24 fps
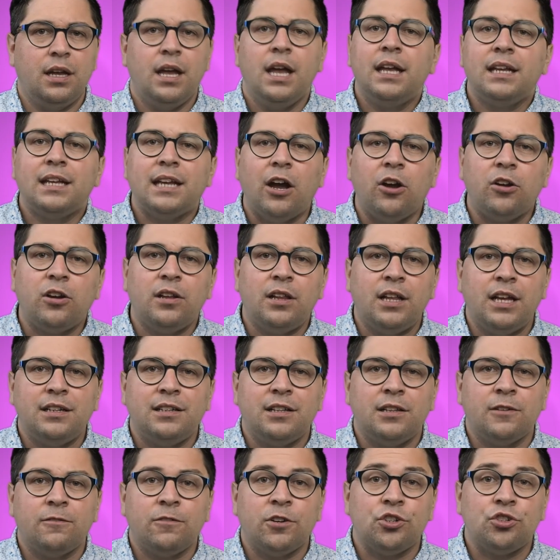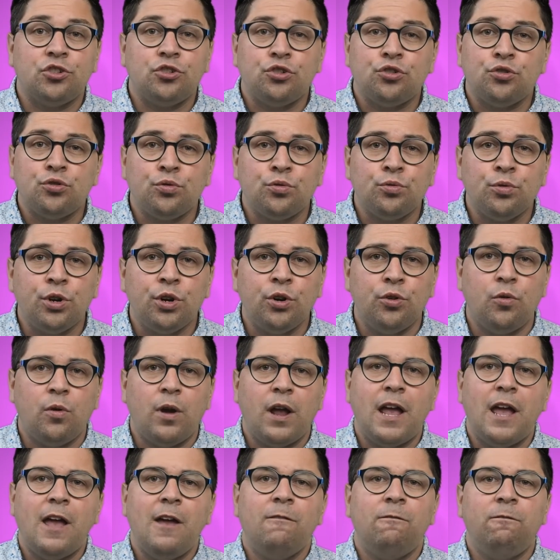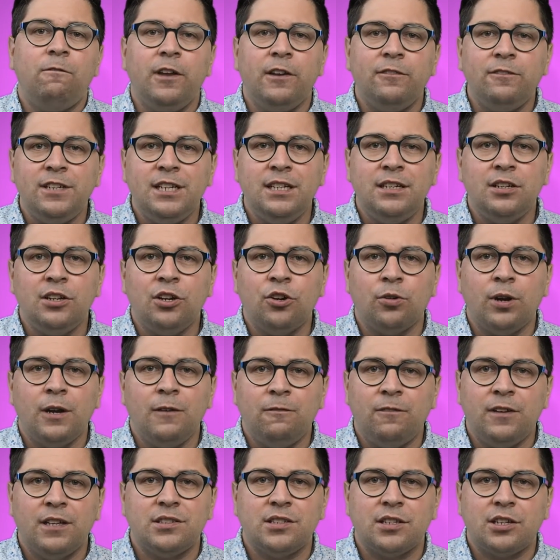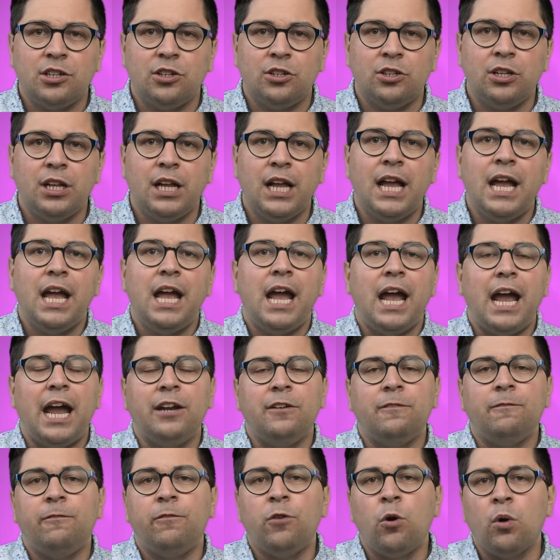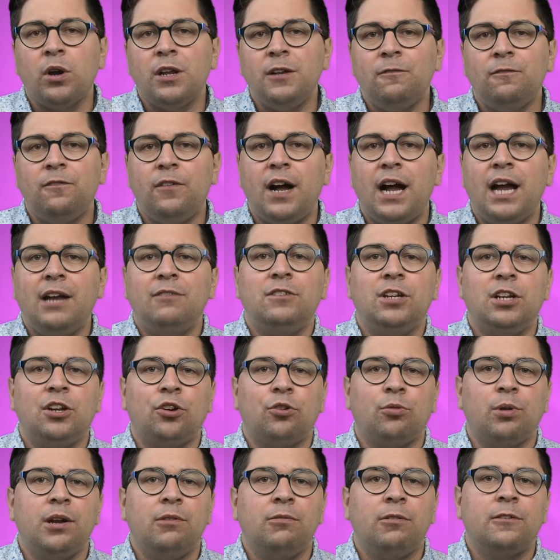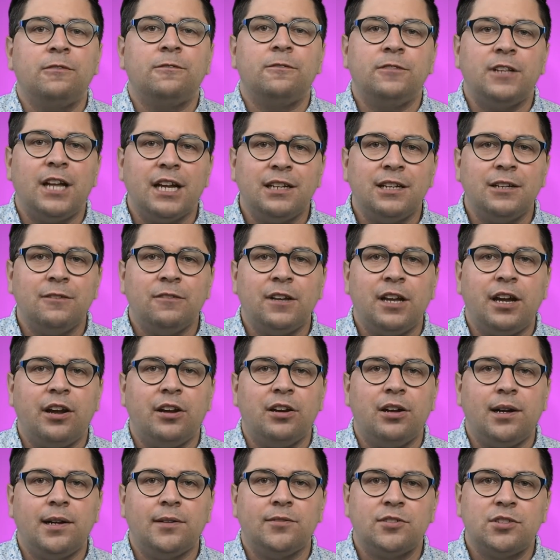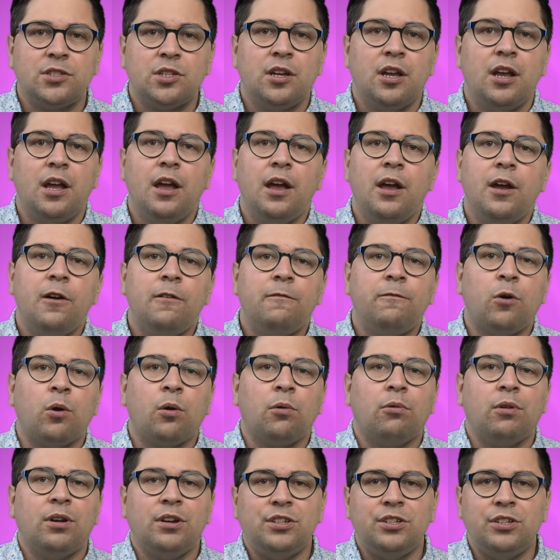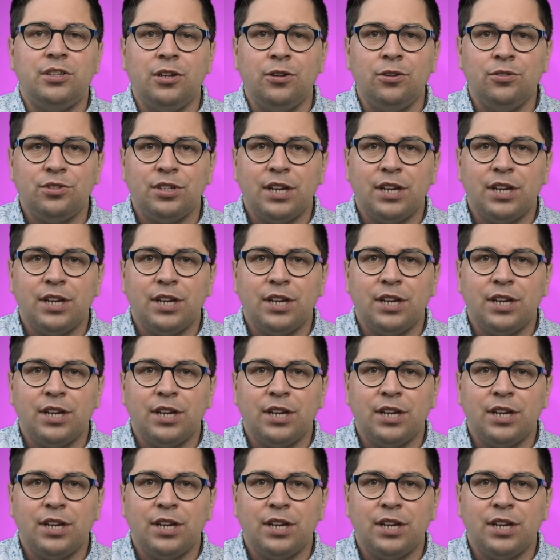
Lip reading: Calculite delivers true 50-degree physical and 45-degree reflective cutoffs for reduced